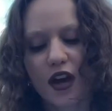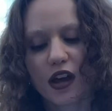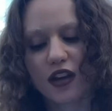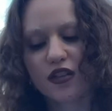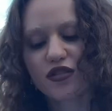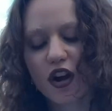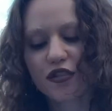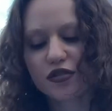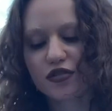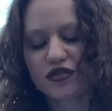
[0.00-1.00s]
He is
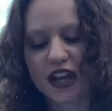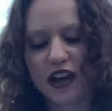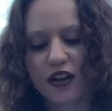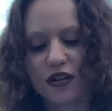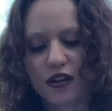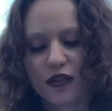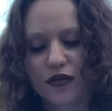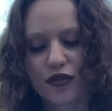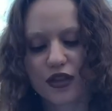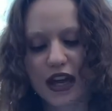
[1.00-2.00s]
also stating
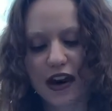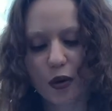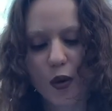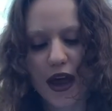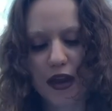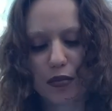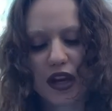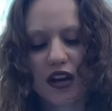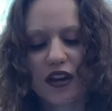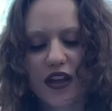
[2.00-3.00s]
to get away,
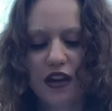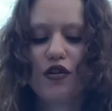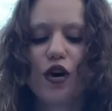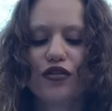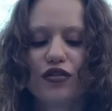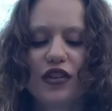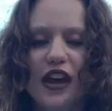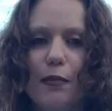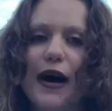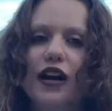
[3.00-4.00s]
meaning that he wants to
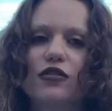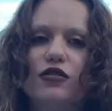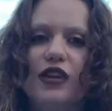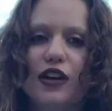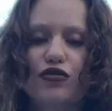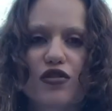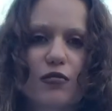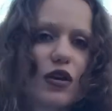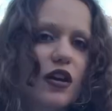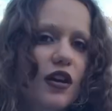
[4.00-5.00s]
get back to
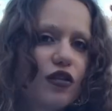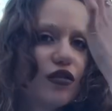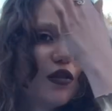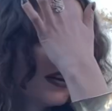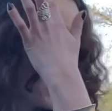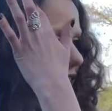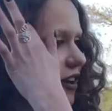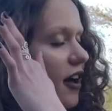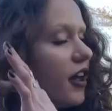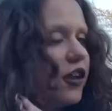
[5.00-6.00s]
daydreaming. So he
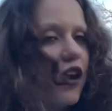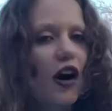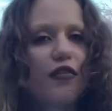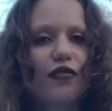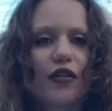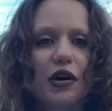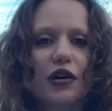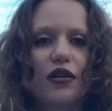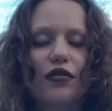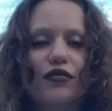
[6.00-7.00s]
had enough
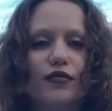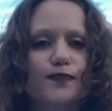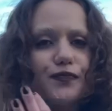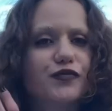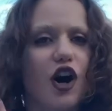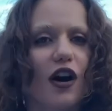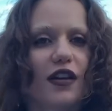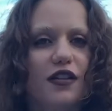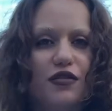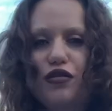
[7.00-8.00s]
of
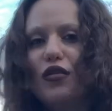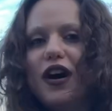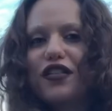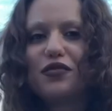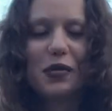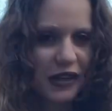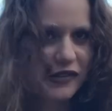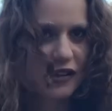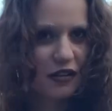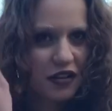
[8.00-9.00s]
talking to us,
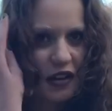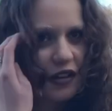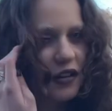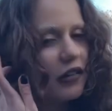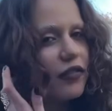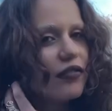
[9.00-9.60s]
basically, of